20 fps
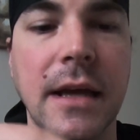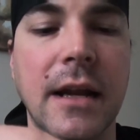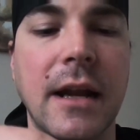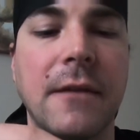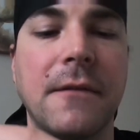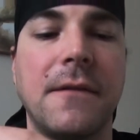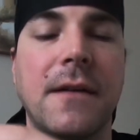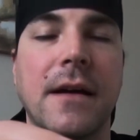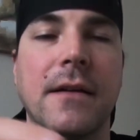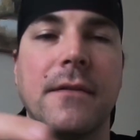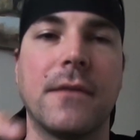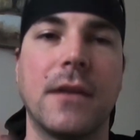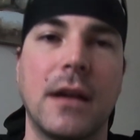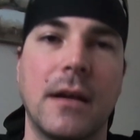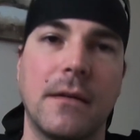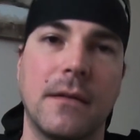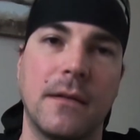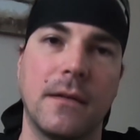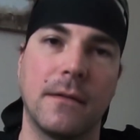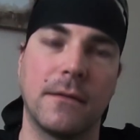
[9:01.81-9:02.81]
And I find when
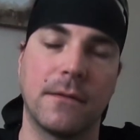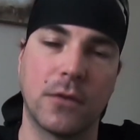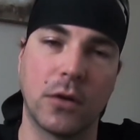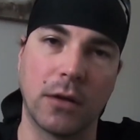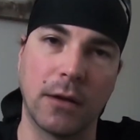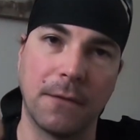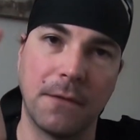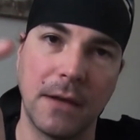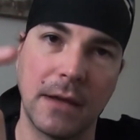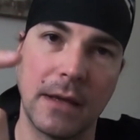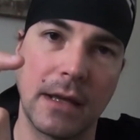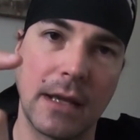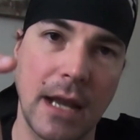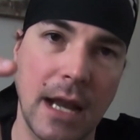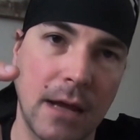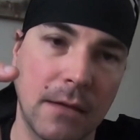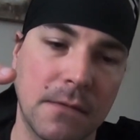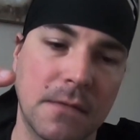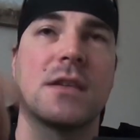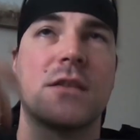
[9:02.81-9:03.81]
I've got a thick
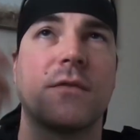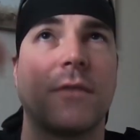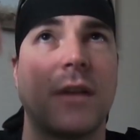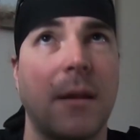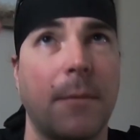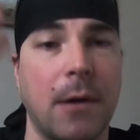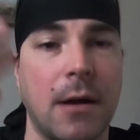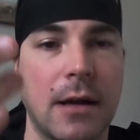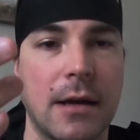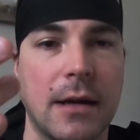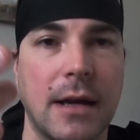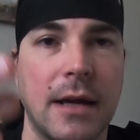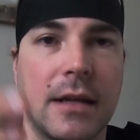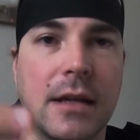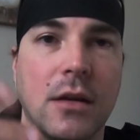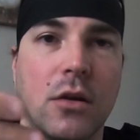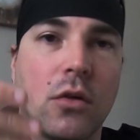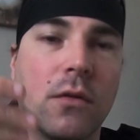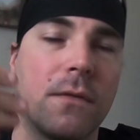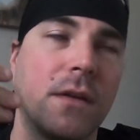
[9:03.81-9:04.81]
glove, so when I'm
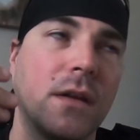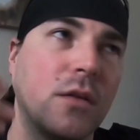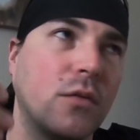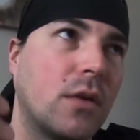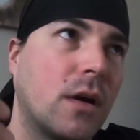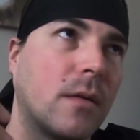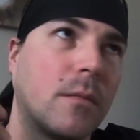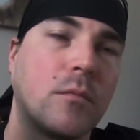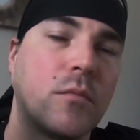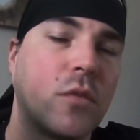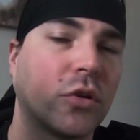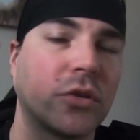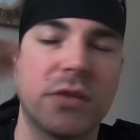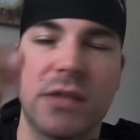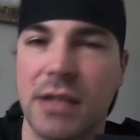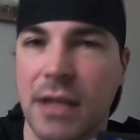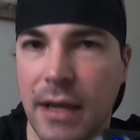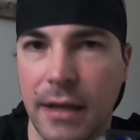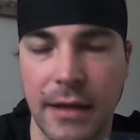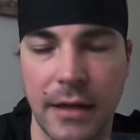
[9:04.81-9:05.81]
paragliding or when you are
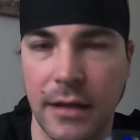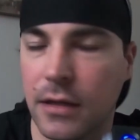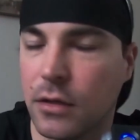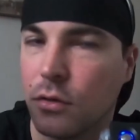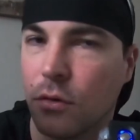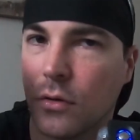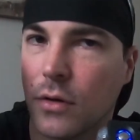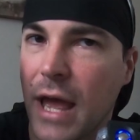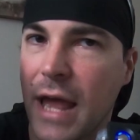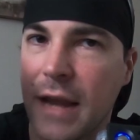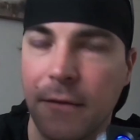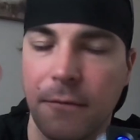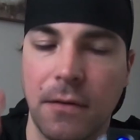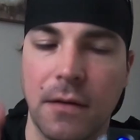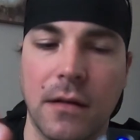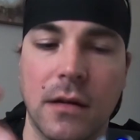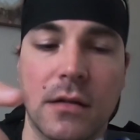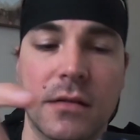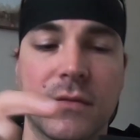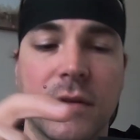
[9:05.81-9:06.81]
motorcycling or
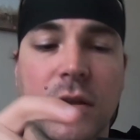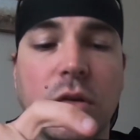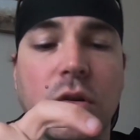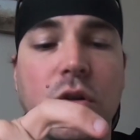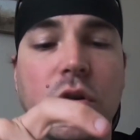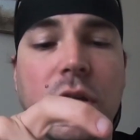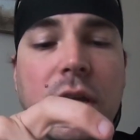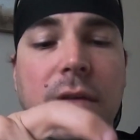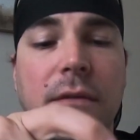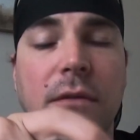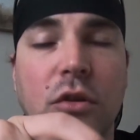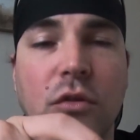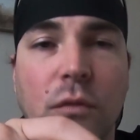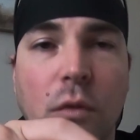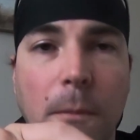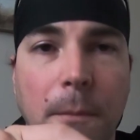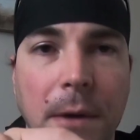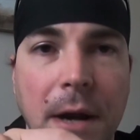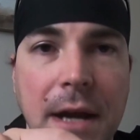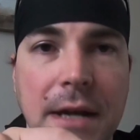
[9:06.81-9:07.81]
anything else what you're doing, you
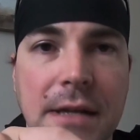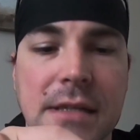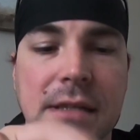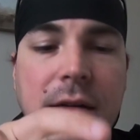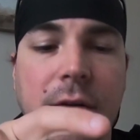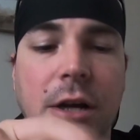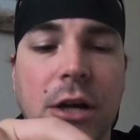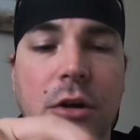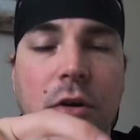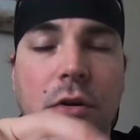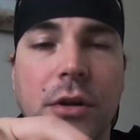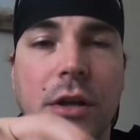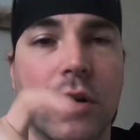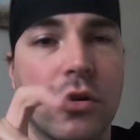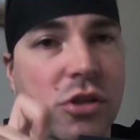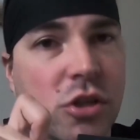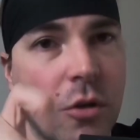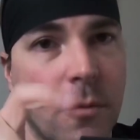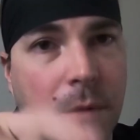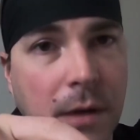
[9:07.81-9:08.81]
won't press recording or
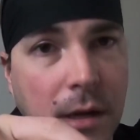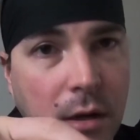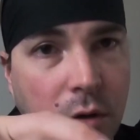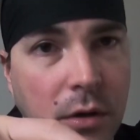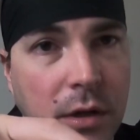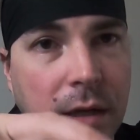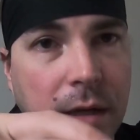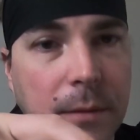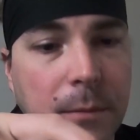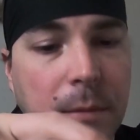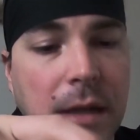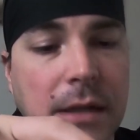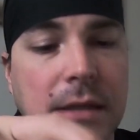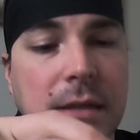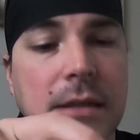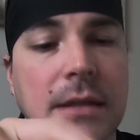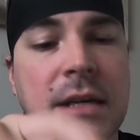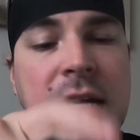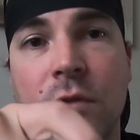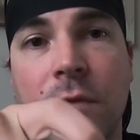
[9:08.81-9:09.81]
stop recording
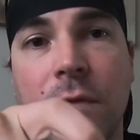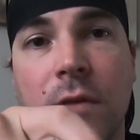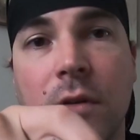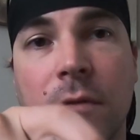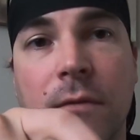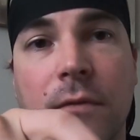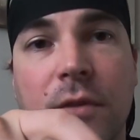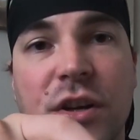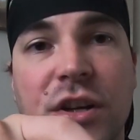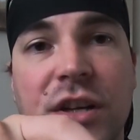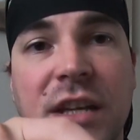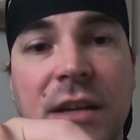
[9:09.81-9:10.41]
button, you feel very